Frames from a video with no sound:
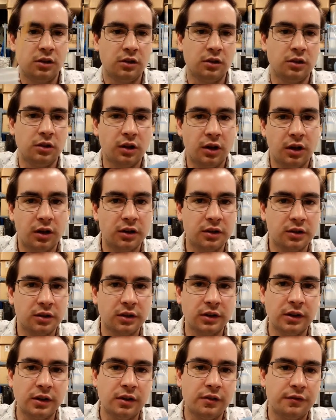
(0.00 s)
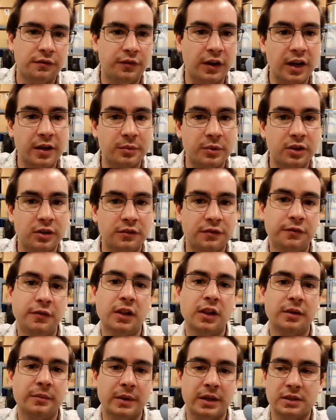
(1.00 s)
long fiber
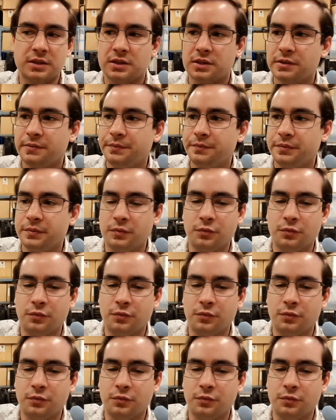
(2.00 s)
filaments,